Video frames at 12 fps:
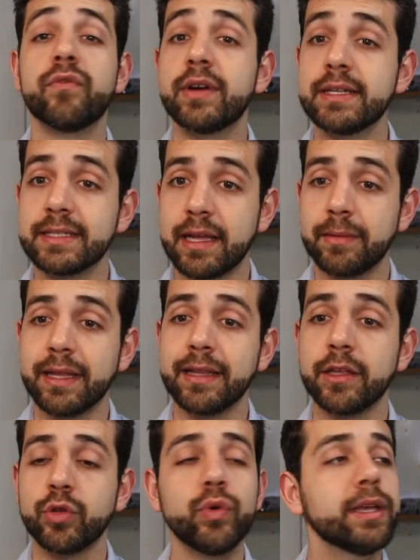First time
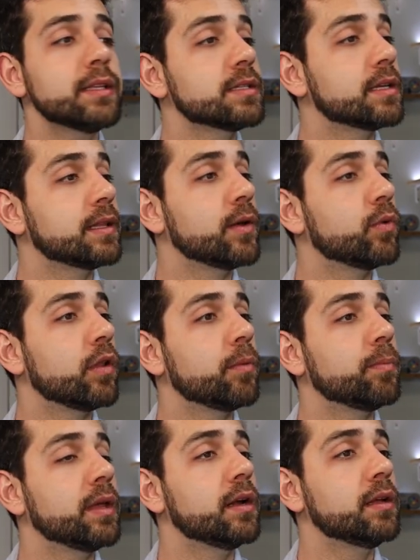that I do it, they will
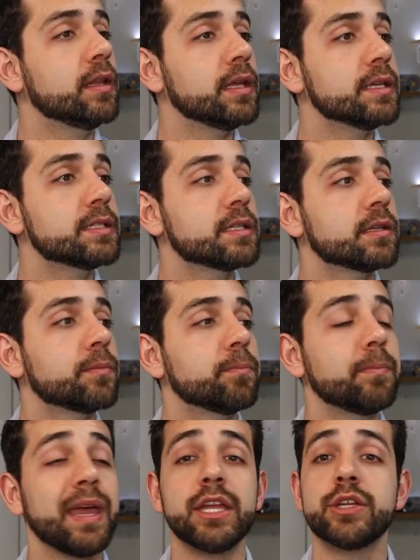appear this
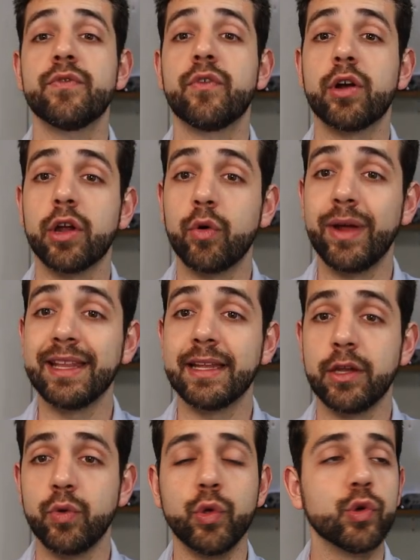page for
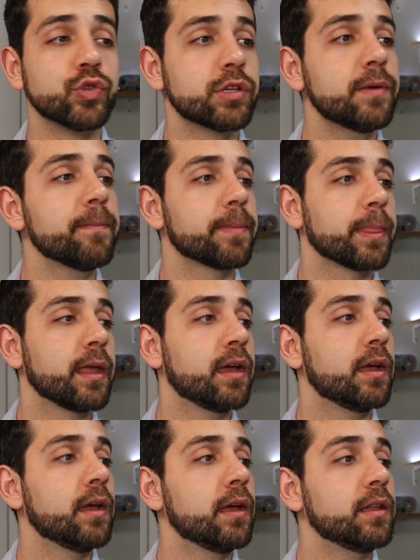create a new user.
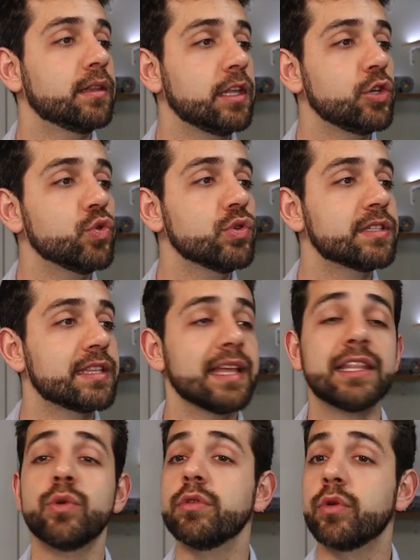The user
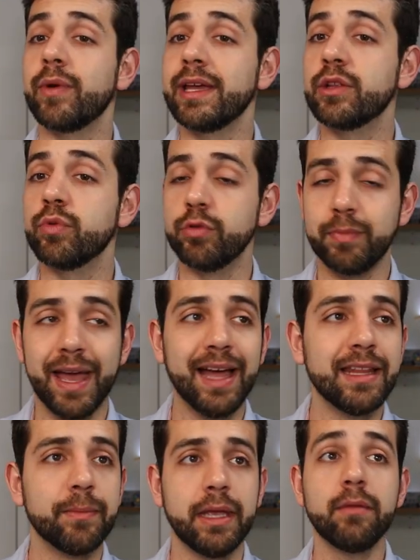that I will create will be
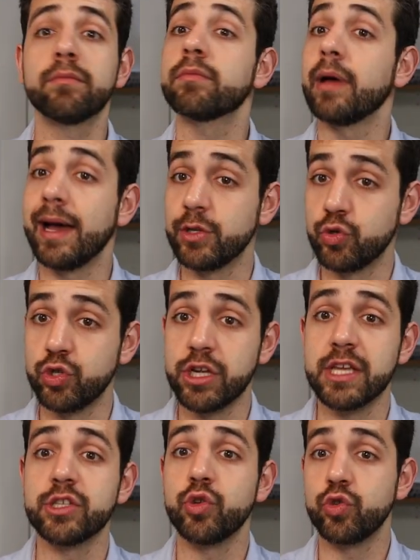admin. I
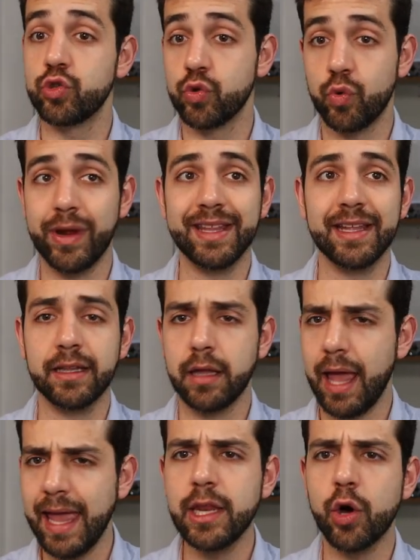suggest you to create
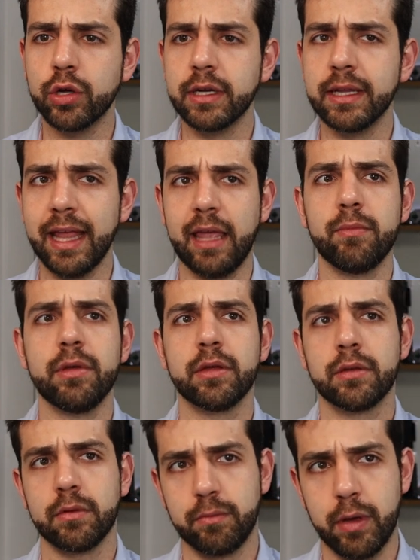any other name
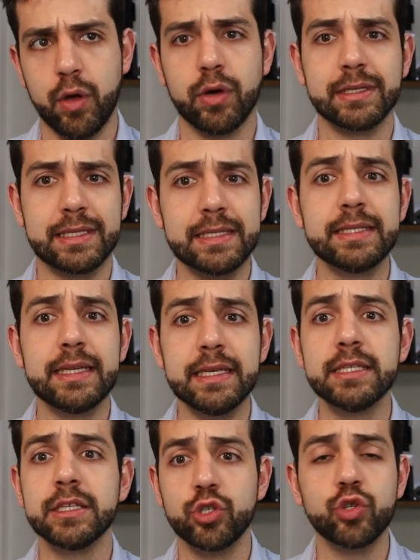because it's
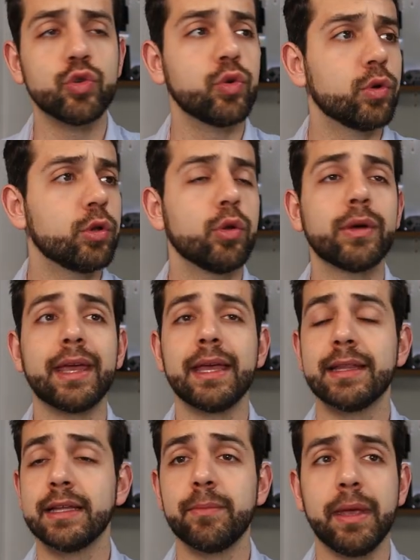easy to
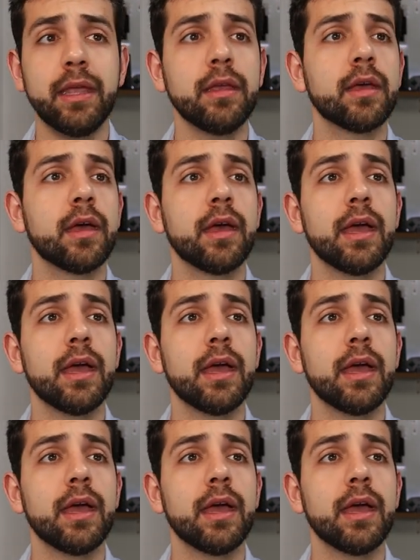locate admin.